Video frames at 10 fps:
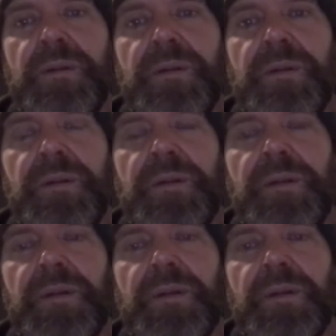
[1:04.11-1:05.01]

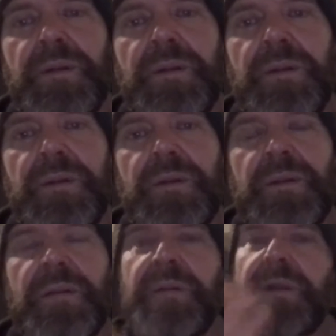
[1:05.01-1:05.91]

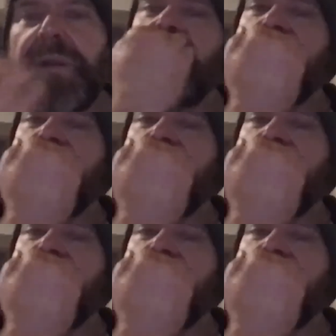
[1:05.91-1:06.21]
(not speaking)